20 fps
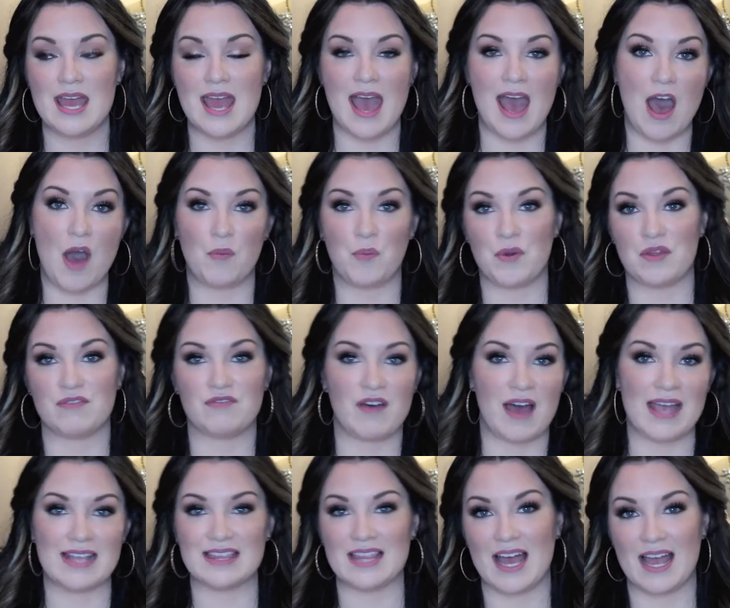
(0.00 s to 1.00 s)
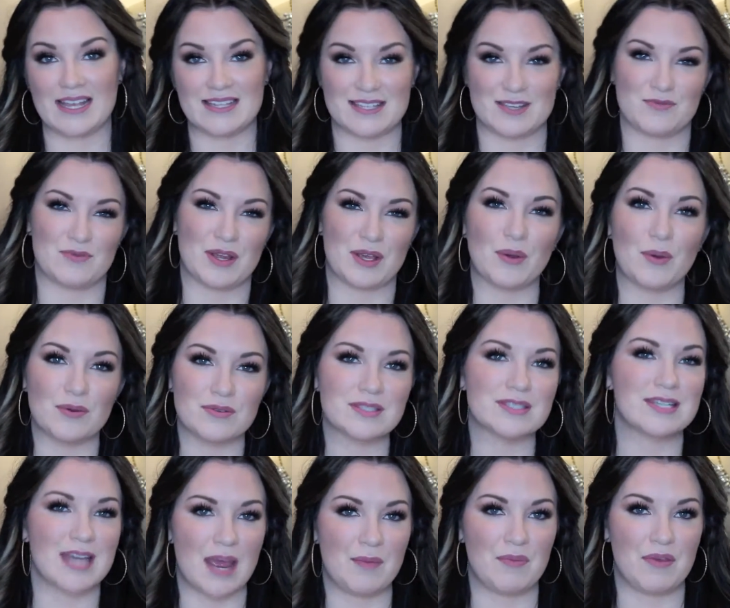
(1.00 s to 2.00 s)
help with fine lines and
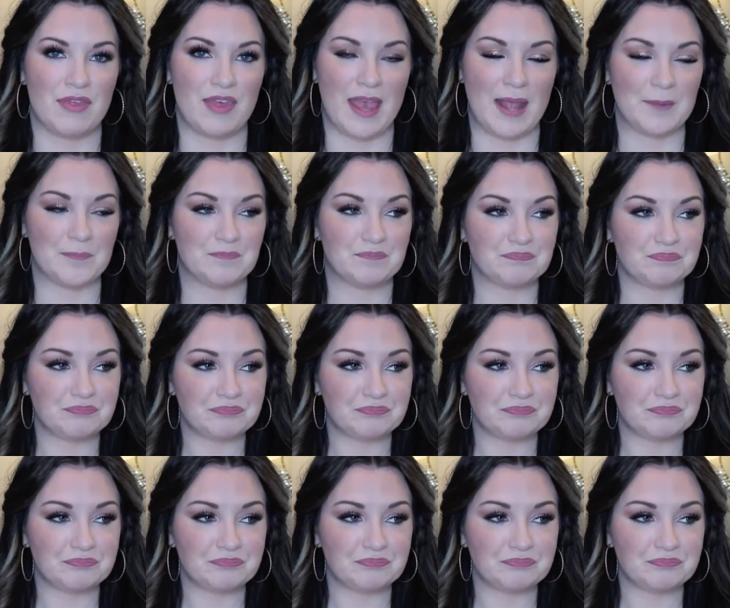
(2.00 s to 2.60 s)
wrinkles type of thing.